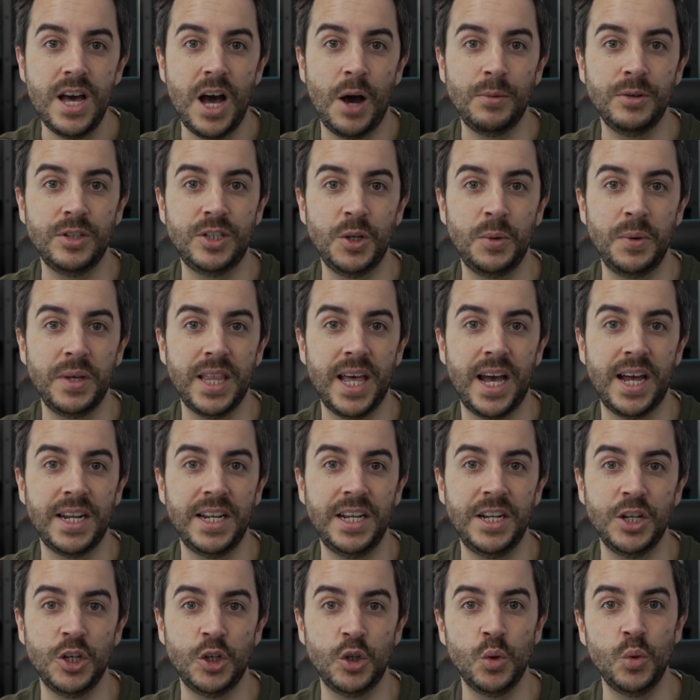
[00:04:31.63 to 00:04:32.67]
I was doing that
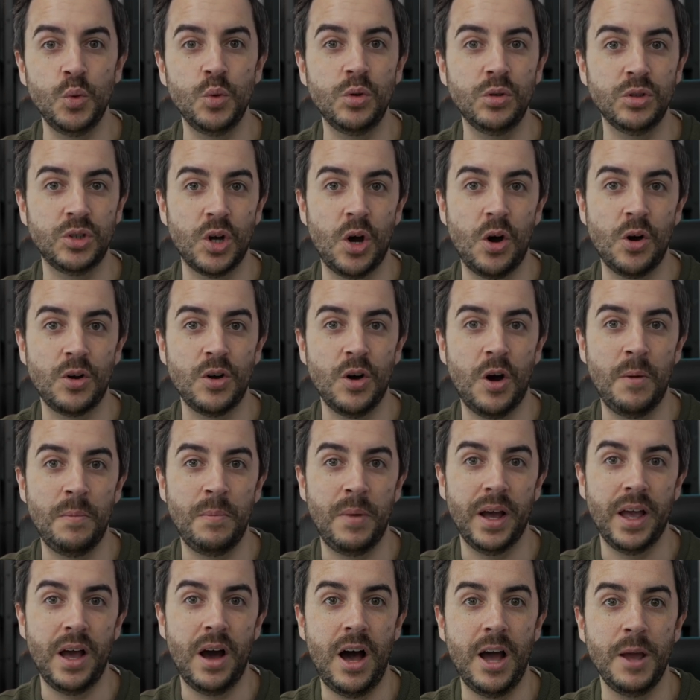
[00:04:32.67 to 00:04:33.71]
in a Google Doc on
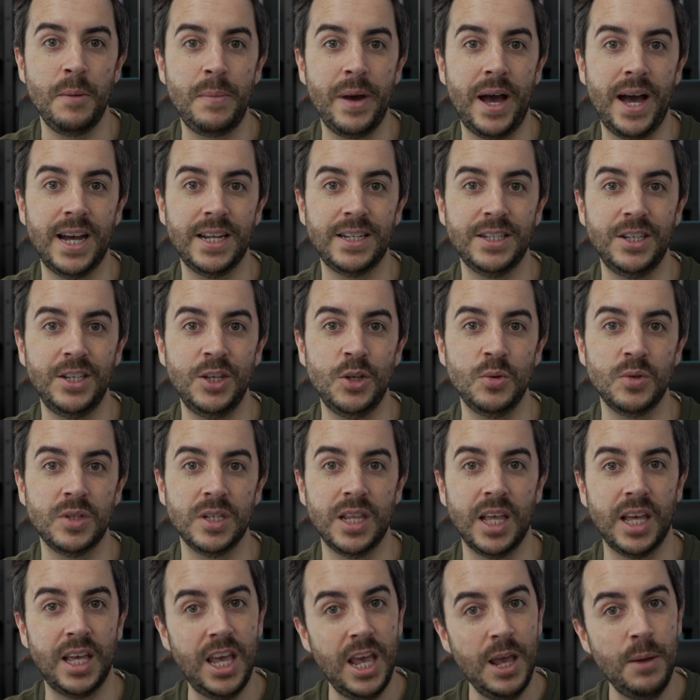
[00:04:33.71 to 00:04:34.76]
my iPad
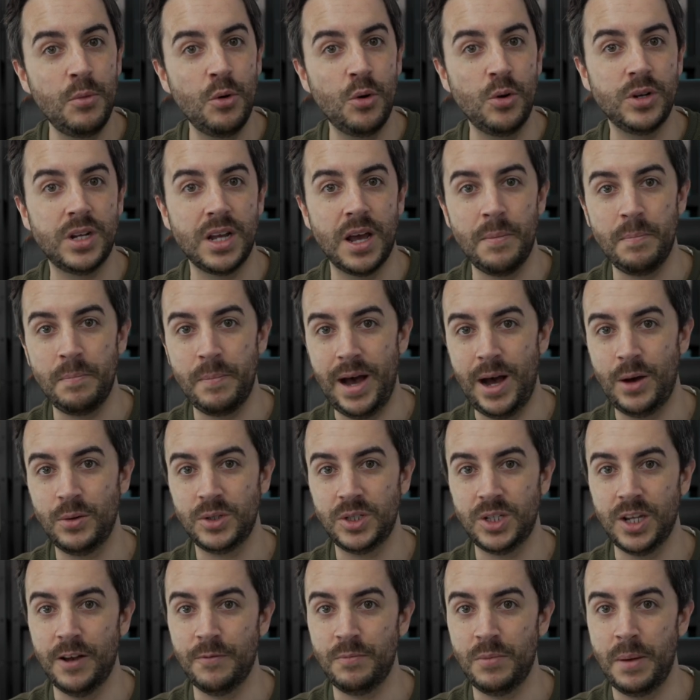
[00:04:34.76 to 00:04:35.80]
using the keyboard and
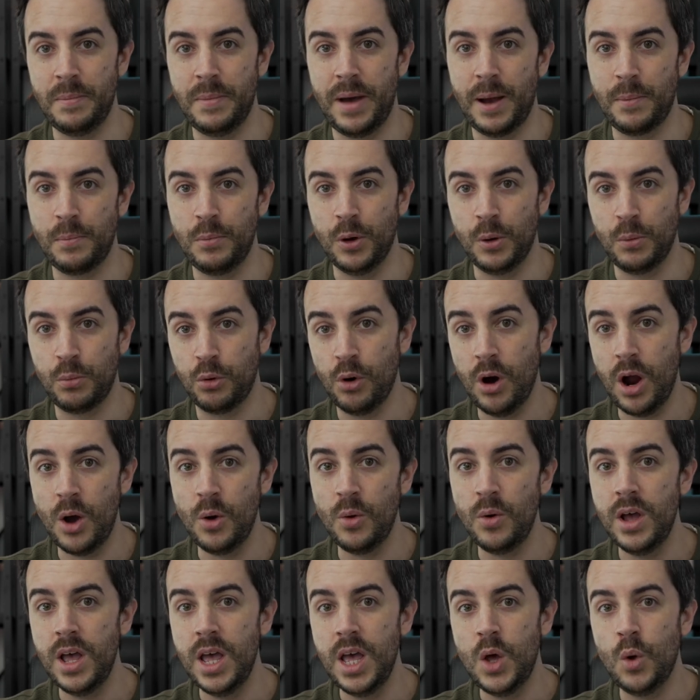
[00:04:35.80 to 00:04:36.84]
mouse of my MacBook
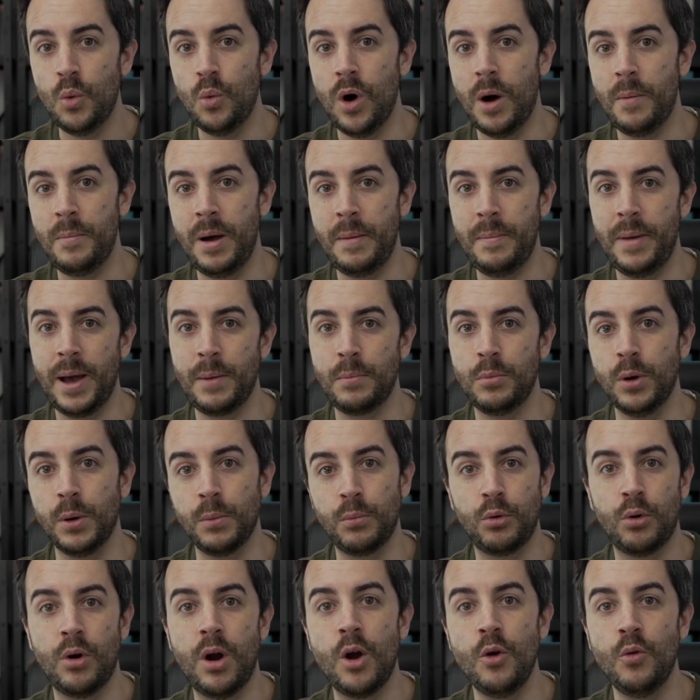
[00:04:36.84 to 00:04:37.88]
Pro while my MacBook
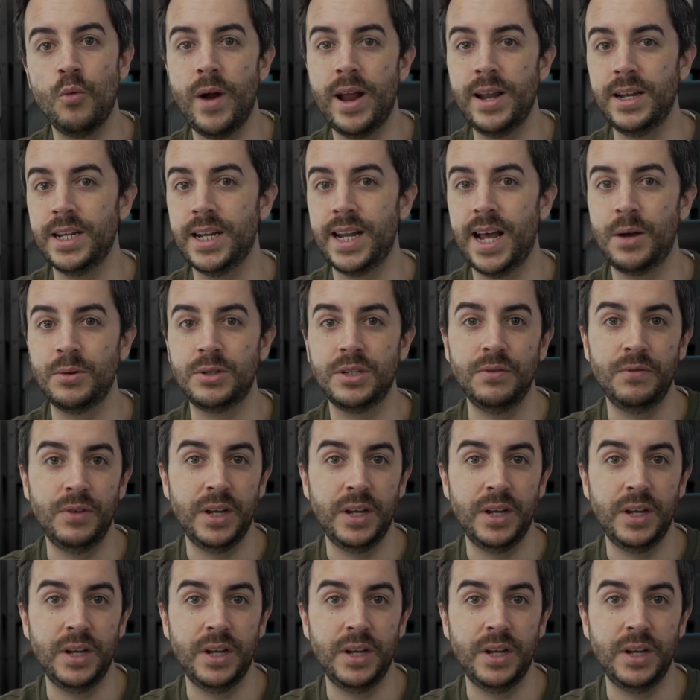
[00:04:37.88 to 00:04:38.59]
Pro rendered out a